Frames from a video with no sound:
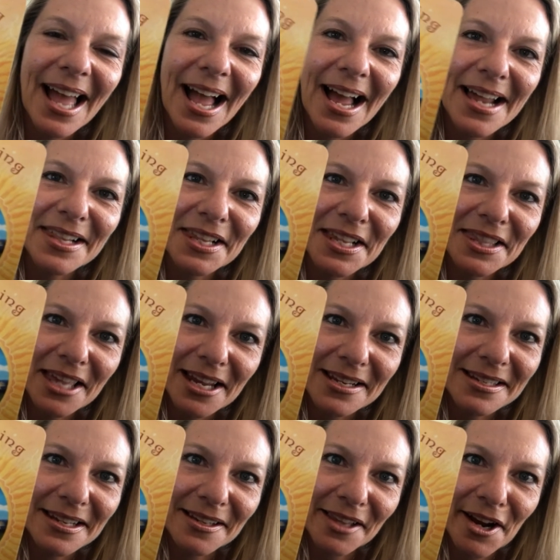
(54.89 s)
I think that
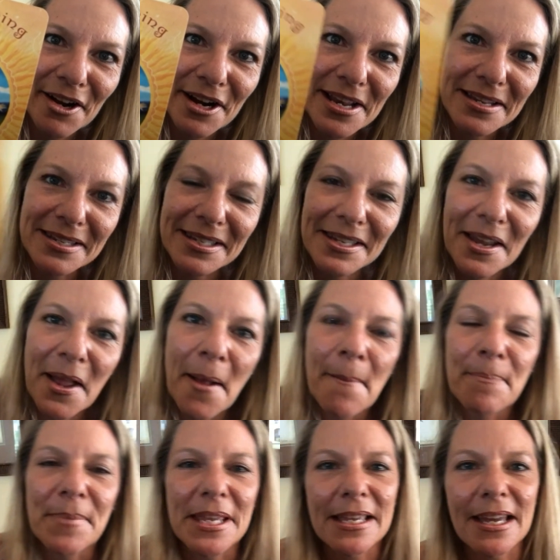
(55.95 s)
is hilarious
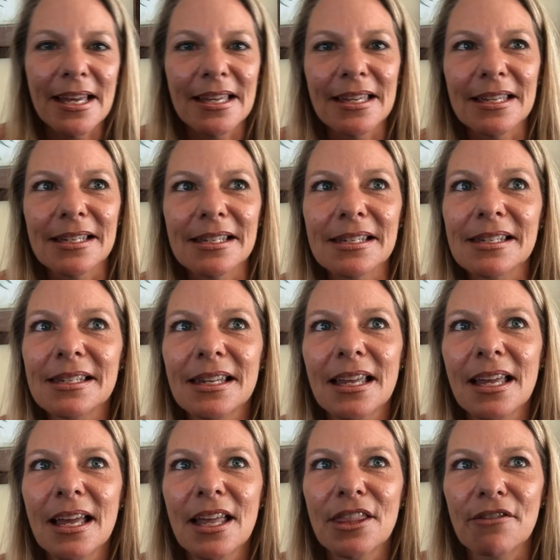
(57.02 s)
because
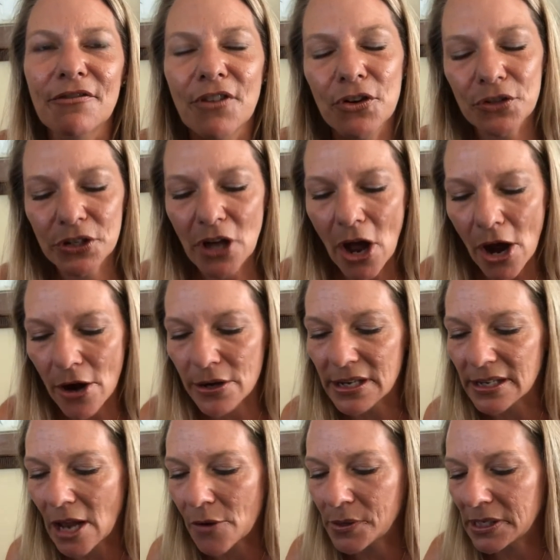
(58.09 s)
the first card
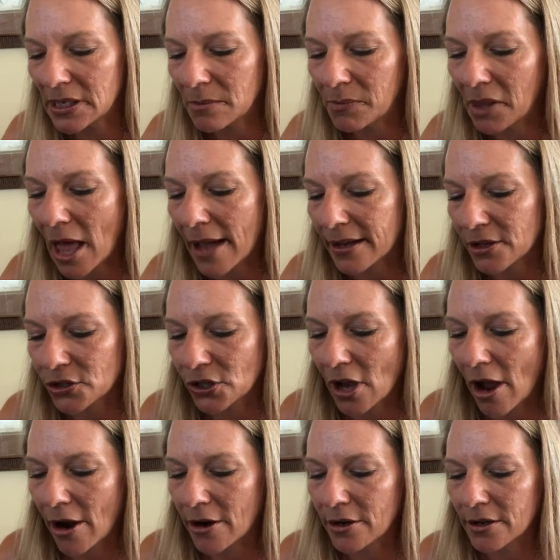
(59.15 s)
is always the blockage
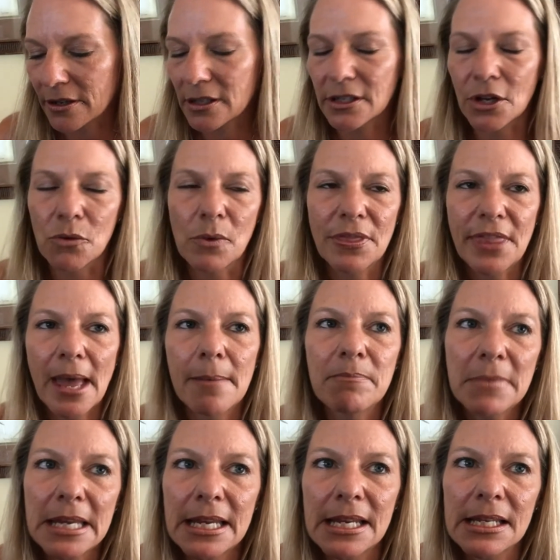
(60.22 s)
card. So what
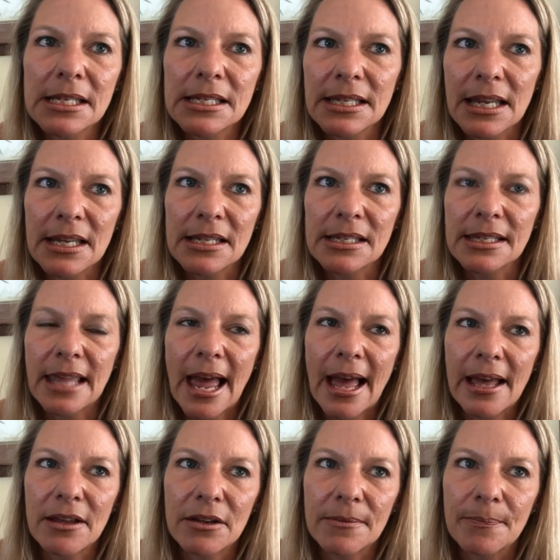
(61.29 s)
that means is
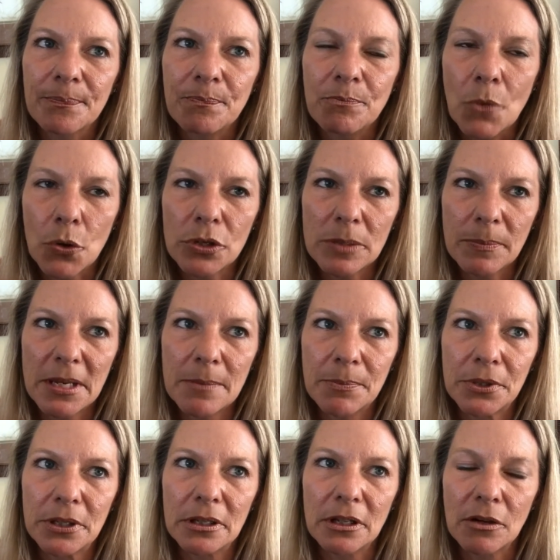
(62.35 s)
that most
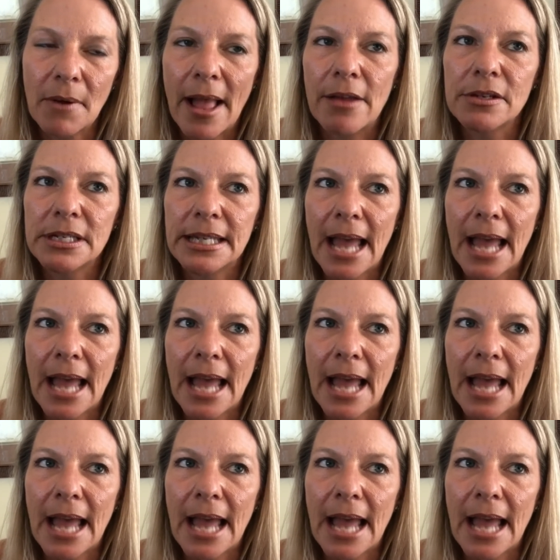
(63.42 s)
people around